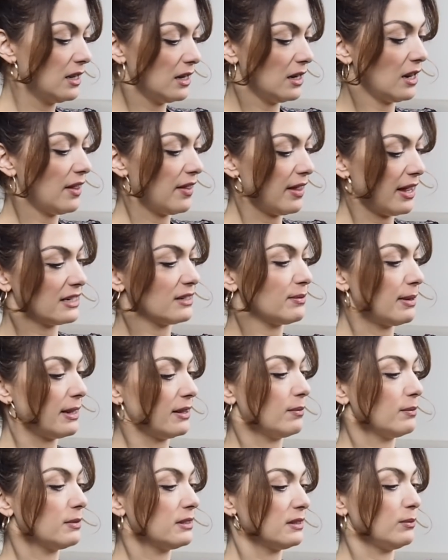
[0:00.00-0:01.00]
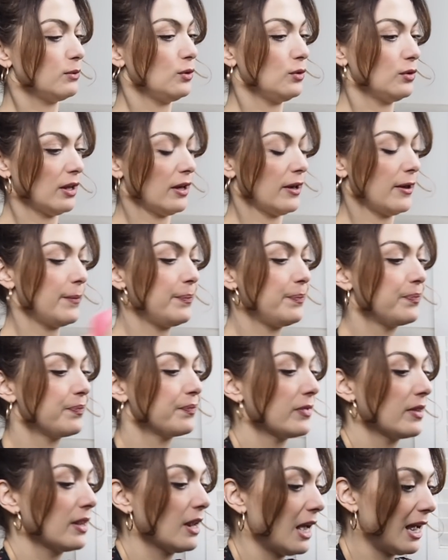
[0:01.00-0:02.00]
like that, to make them smoother.
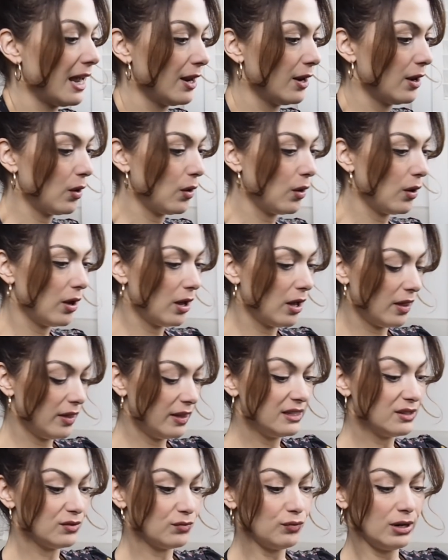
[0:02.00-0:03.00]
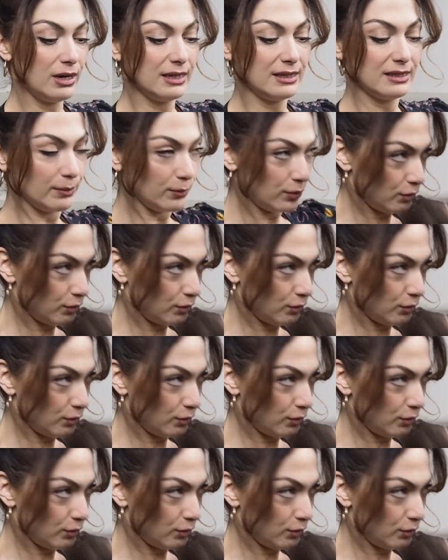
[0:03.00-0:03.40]
And these are really simple